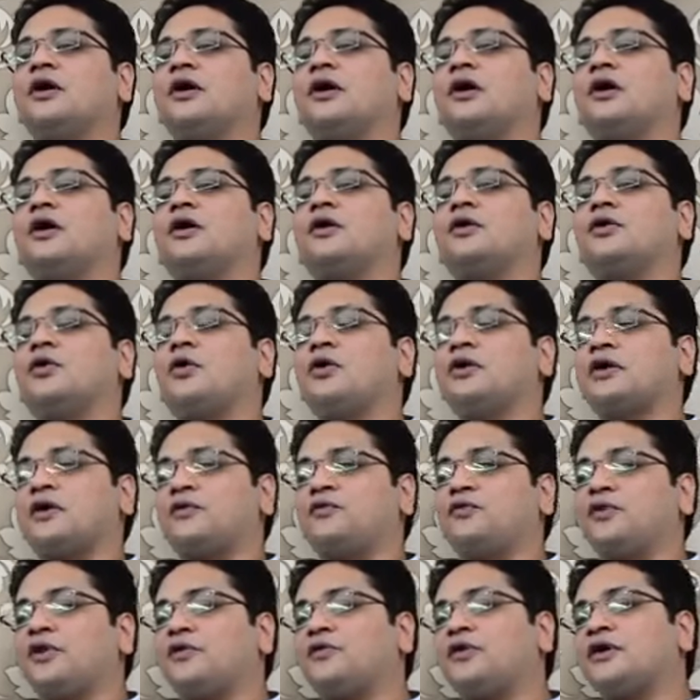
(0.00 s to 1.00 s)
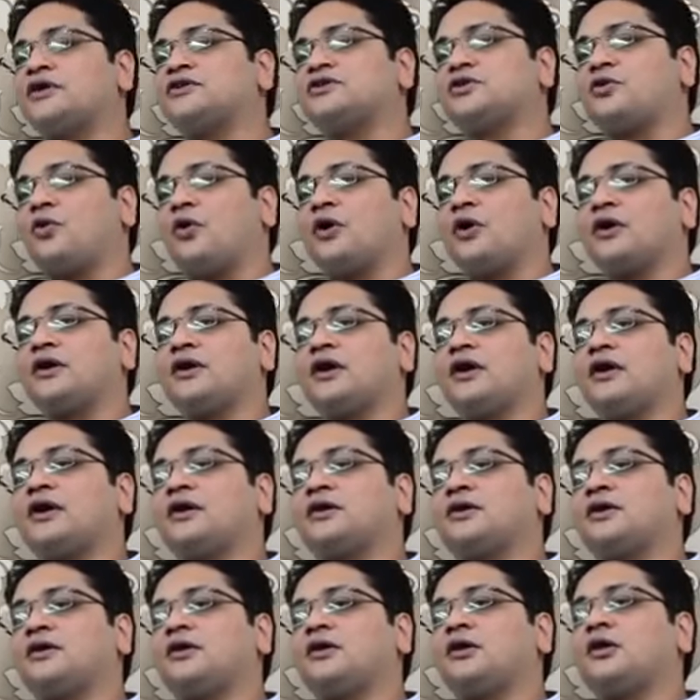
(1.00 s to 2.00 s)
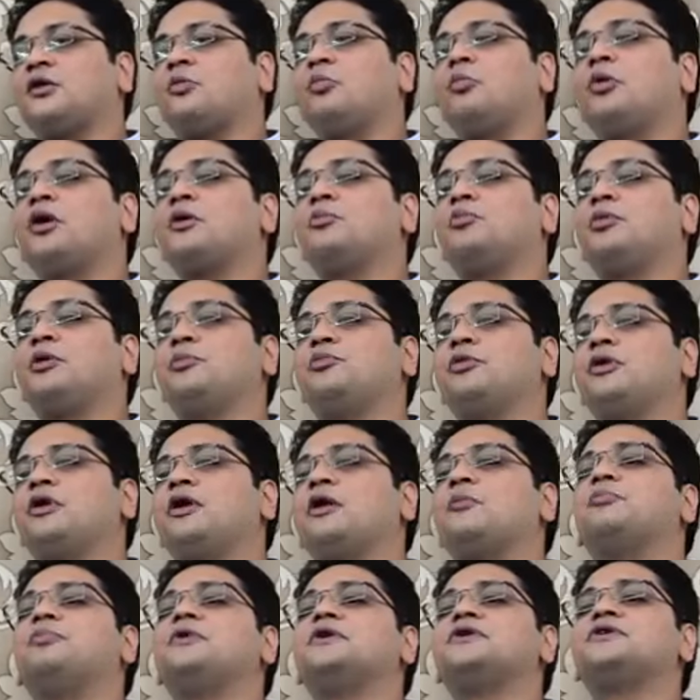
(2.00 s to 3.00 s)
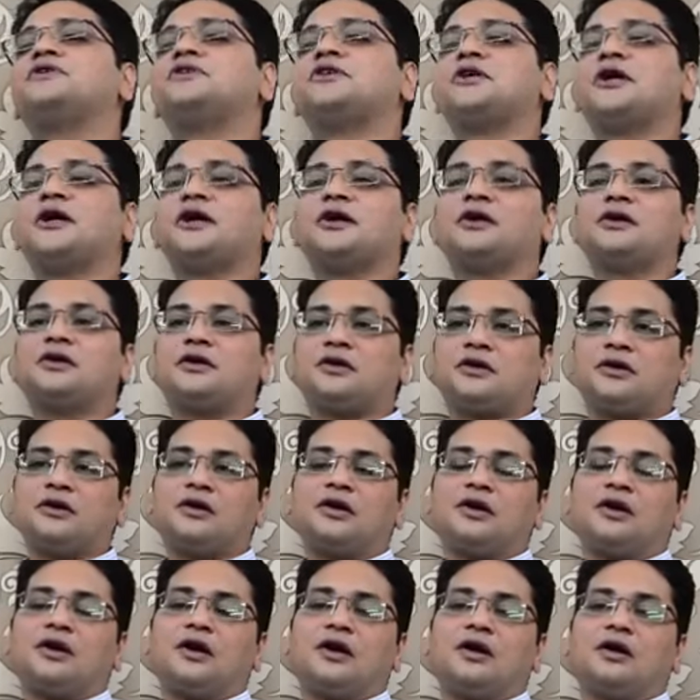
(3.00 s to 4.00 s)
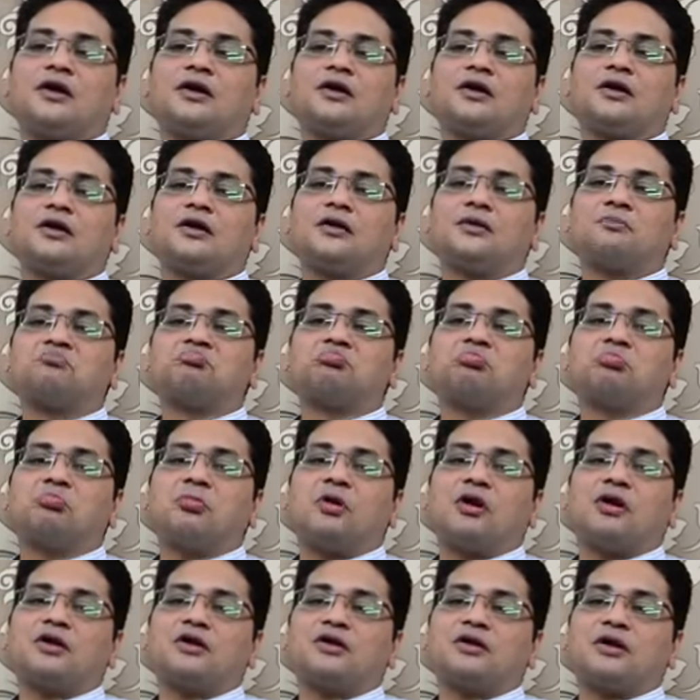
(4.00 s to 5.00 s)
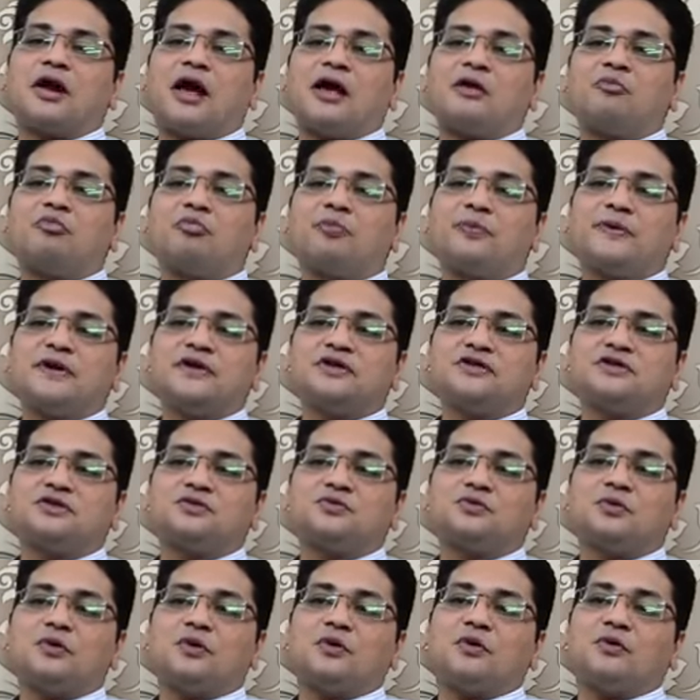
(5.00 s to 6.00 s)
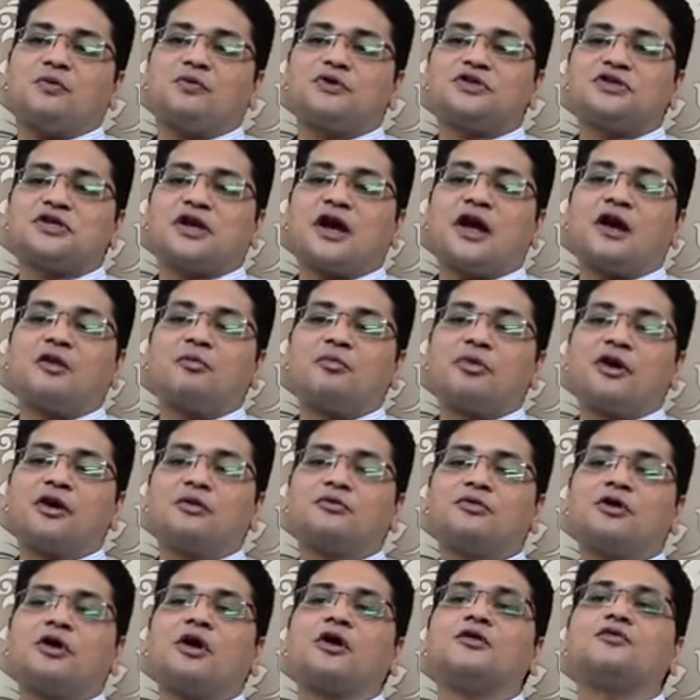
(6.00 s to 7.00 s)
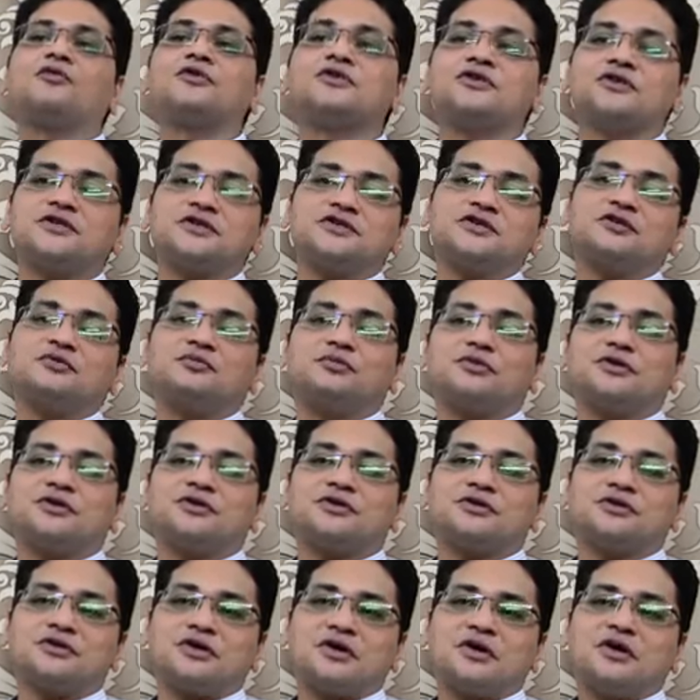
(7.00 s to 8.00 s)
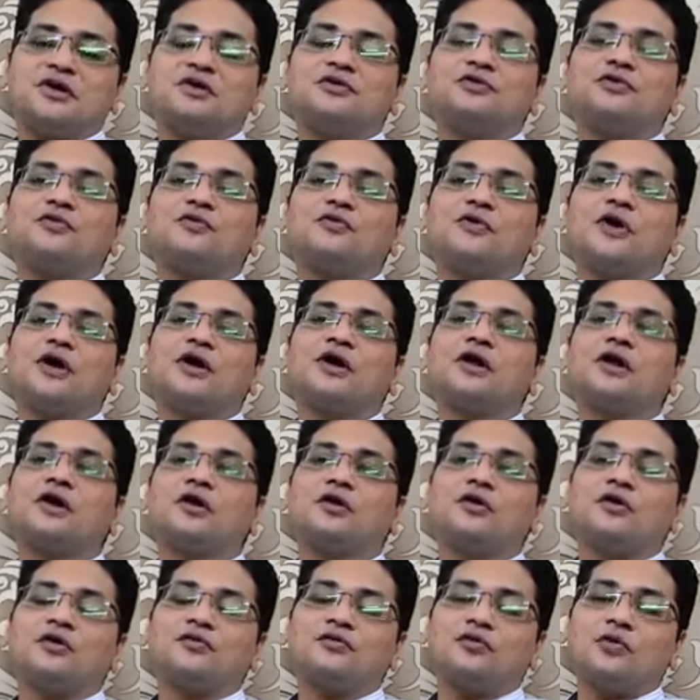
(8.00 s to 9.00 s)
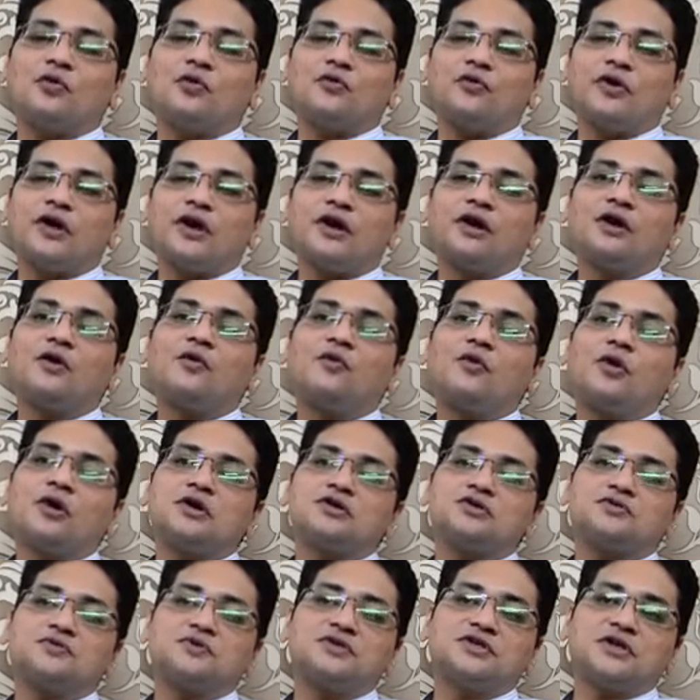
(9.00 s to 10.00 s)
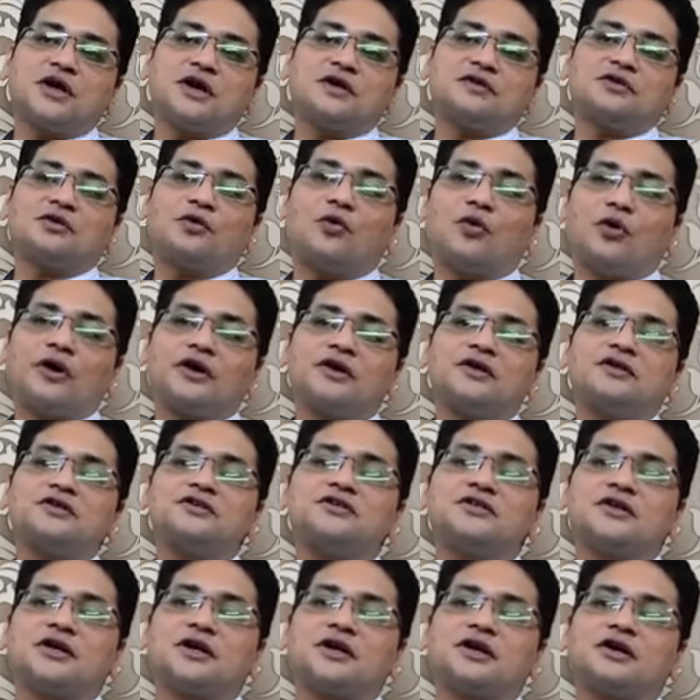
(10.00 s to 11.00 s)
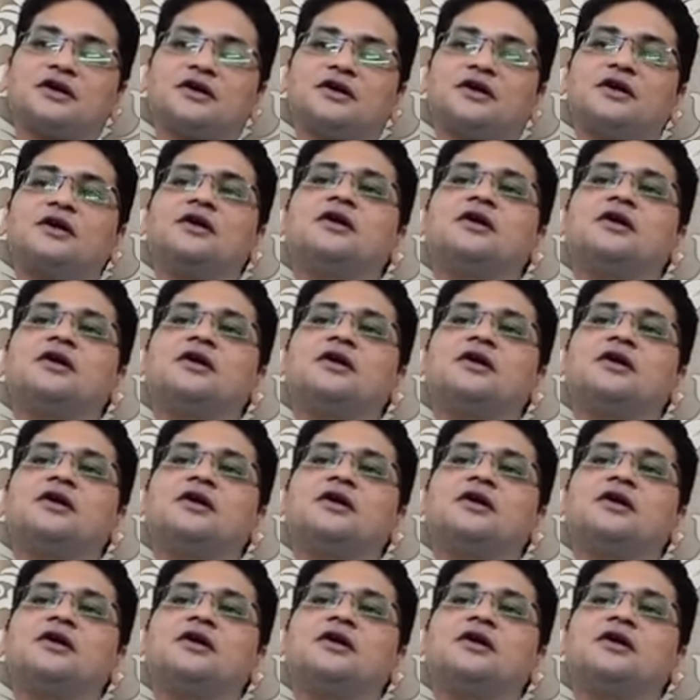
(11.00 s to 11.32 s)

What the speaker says: not everyone is a coin collector, but people appreciate a timepiece which can become a conversation piece. So if you're wearing a watch which has a coin inside,